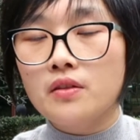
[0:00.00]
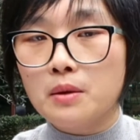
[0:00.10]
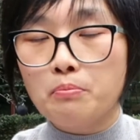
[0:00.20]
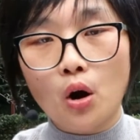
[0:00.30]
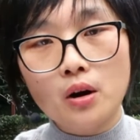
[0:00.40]

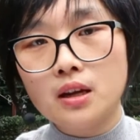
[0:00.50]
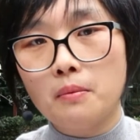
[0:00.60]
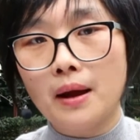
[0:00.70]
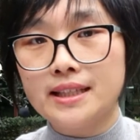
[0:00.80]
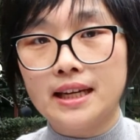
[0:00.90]
the borrowing
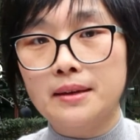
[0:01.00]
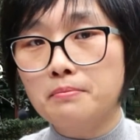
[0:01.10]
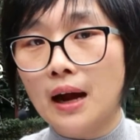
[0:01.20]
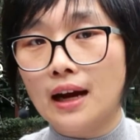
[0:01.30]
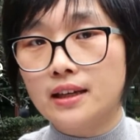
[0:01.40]
capacity
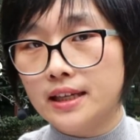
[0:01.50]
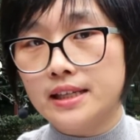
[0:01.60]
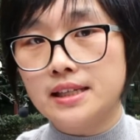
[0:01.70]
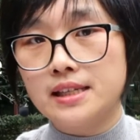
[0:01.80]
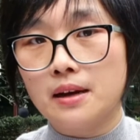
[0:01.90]
impact
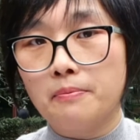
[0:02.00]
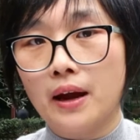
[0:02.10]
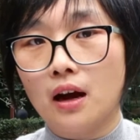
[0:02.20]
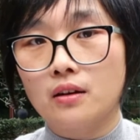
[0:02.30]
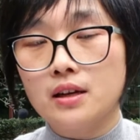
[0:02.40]
is
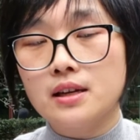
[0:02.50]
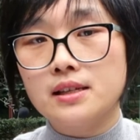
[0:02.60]
about